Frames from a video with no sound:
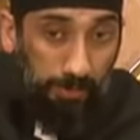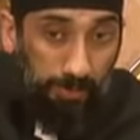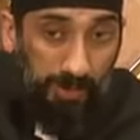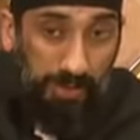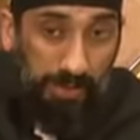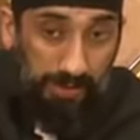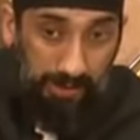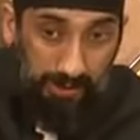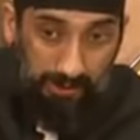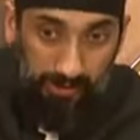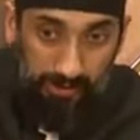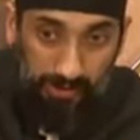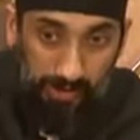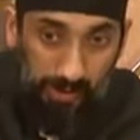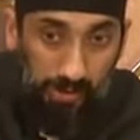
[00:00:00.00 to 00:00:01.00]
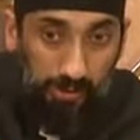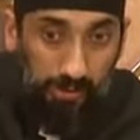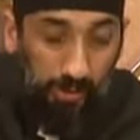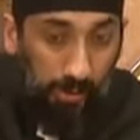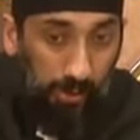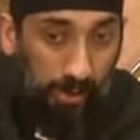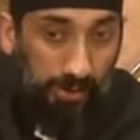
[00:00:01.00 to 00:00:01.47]
breathing,
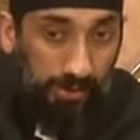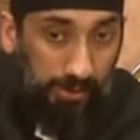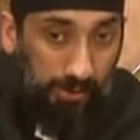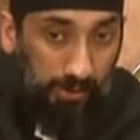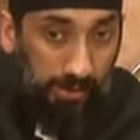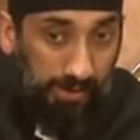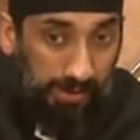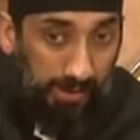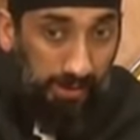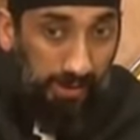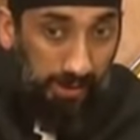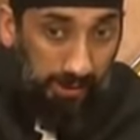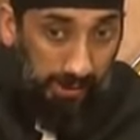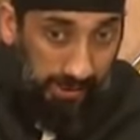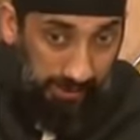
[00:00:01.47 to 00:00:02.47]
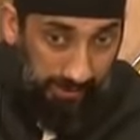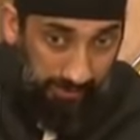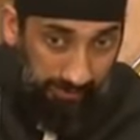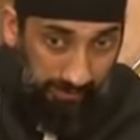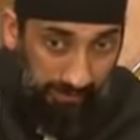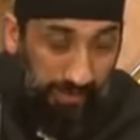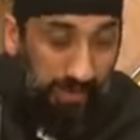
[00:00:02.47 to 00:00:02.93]
so long as you're still alive,
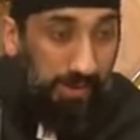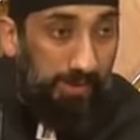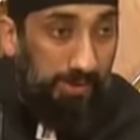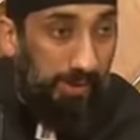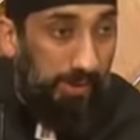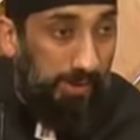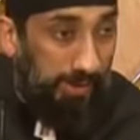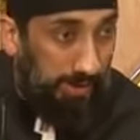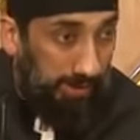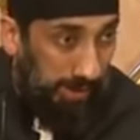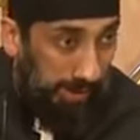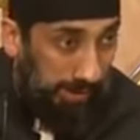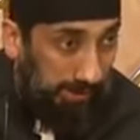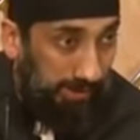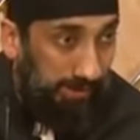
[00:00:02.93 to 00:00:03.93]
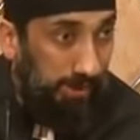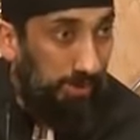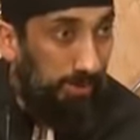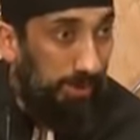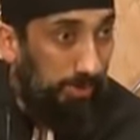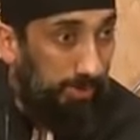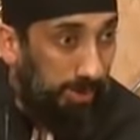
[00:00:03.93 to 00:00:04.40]
there is a chance that
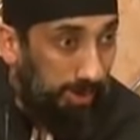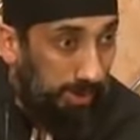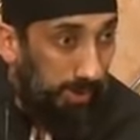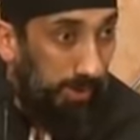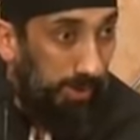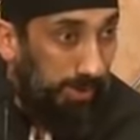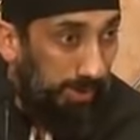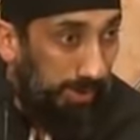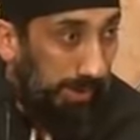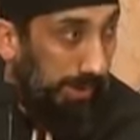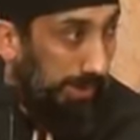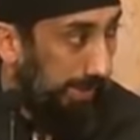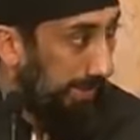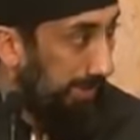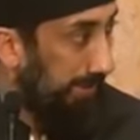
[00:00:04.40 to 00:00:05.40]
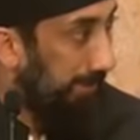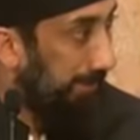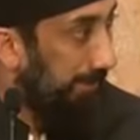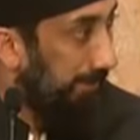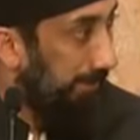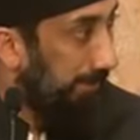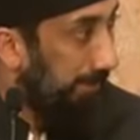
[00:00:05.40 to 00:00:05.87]
you can restore your light.
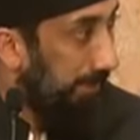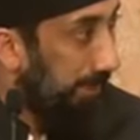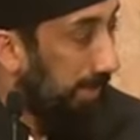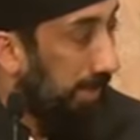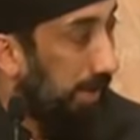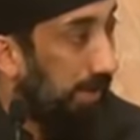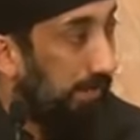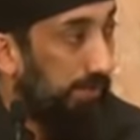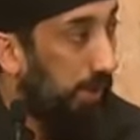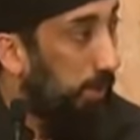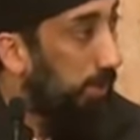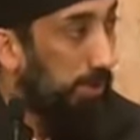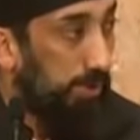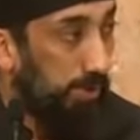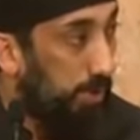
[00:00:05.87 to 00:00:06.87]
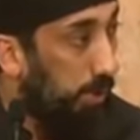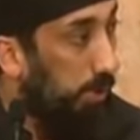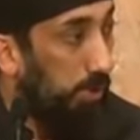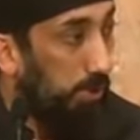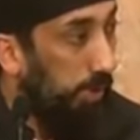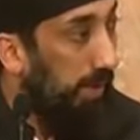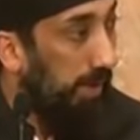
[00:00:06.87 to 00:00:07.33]
If there was no
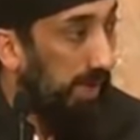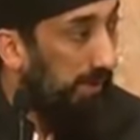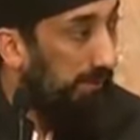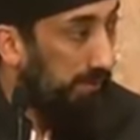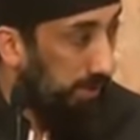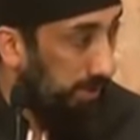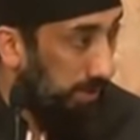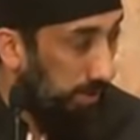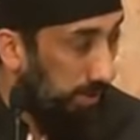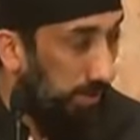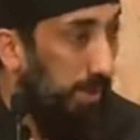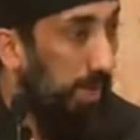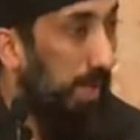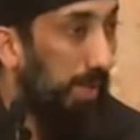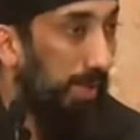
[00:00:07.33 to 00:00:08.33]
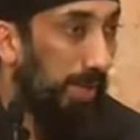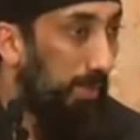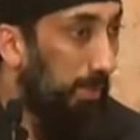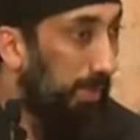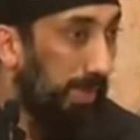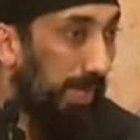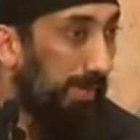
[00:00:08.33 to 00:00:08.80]
good left in you, Allah
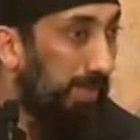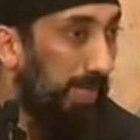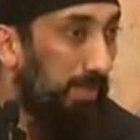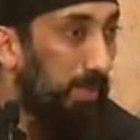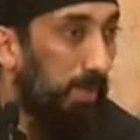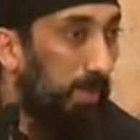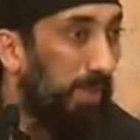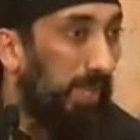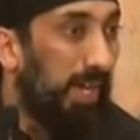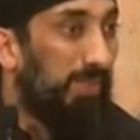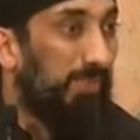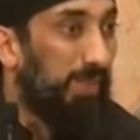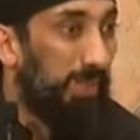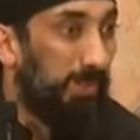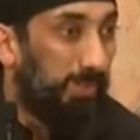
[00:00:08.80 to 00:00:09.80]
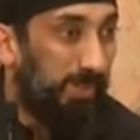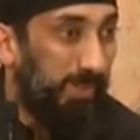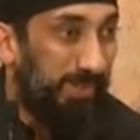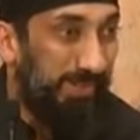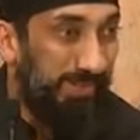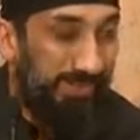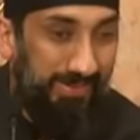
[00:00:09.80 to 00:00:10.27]
would not keep you alive anymore.